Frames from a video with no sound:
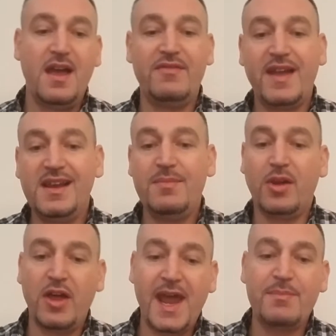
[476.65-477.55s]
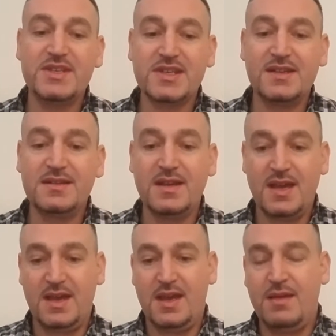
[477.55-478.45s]
available on Amazon,
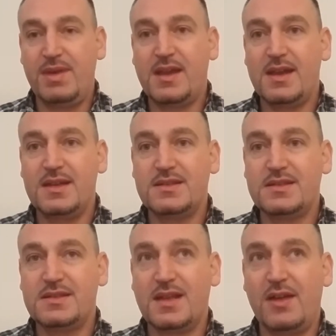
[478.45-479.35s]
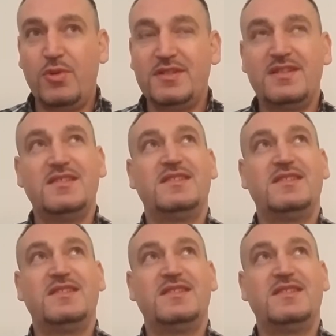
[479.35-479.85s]
because I wanted to